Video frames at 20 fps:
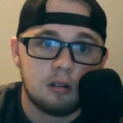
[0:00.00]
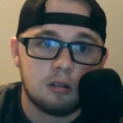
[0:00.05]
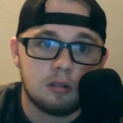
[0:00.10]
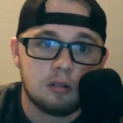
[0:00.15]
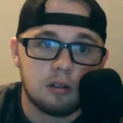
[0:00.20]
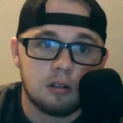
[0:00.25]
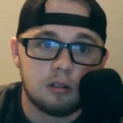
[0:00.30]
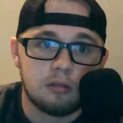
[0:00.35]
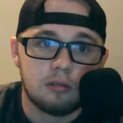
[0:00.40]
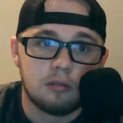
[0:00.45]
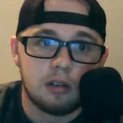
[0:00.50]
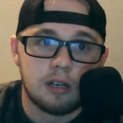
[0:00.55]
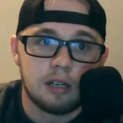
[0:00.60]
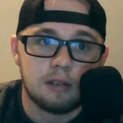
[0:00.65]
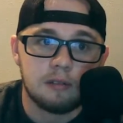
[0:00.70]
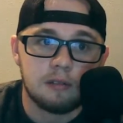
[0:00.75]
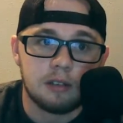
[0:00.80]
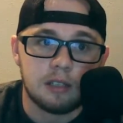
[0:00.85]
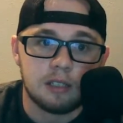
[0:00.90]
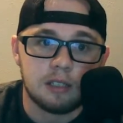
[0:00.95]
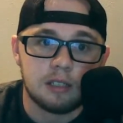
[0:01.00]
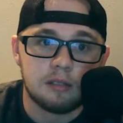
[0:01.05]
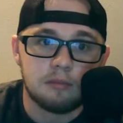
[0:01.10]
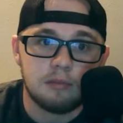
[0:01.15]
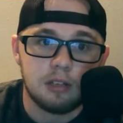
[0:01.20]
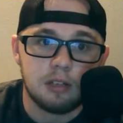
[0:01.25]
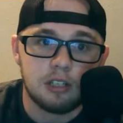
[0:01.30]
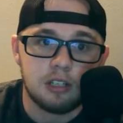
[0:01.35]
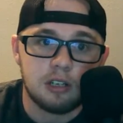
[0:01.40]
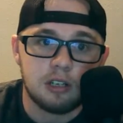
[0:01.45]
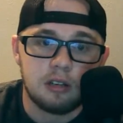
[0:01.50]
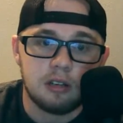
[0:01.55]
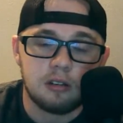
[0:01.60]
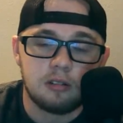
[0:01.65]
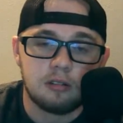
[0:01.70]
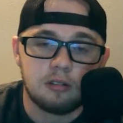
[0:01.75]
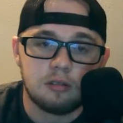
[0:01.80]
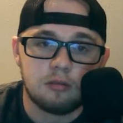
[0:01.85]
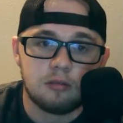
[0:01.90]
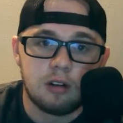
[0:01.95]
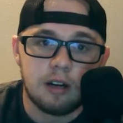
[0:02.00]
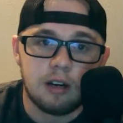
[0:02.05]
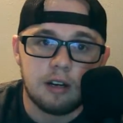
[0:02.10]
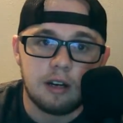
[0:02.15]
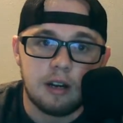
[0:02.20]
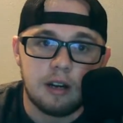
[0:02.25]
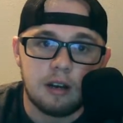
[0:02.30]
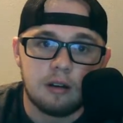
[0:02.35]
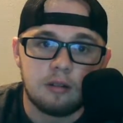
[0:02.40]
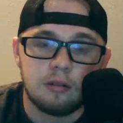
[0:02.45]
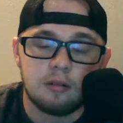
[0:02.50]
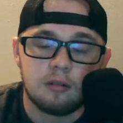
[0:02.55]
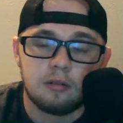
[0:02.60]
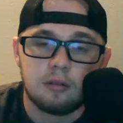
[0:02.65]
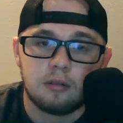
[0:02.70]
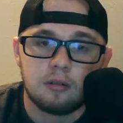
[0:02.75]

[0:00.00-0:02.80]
or not even going to mention it right now.